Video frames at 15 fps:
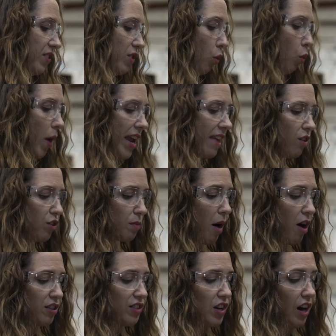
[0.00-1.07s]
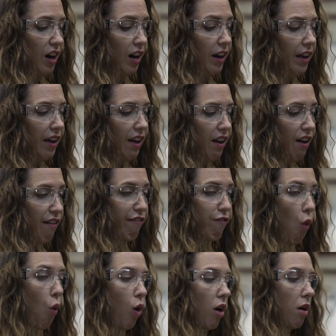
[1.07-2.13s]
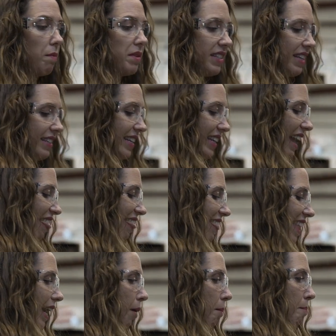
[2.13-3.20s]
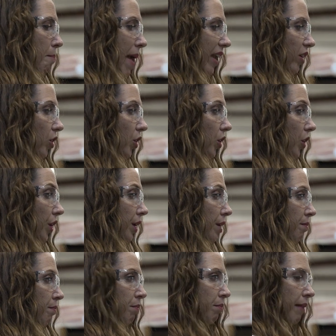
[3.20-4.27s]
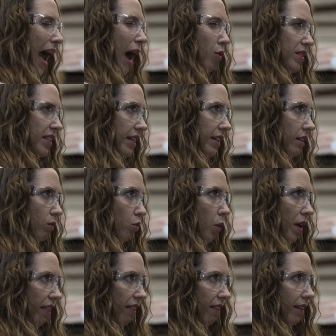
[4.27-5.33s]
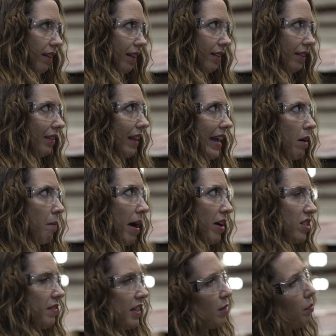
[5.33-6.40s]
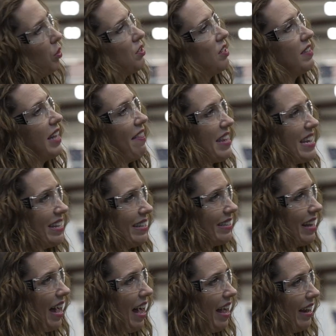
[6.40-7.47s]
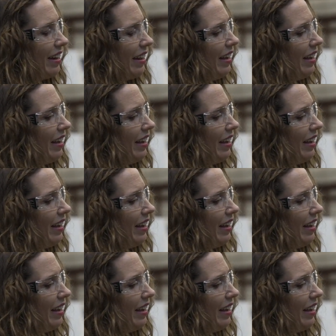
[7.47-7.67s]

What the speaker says: The way those parts are formed is it's like a thick metal housing with light amounts of explosives on the inside.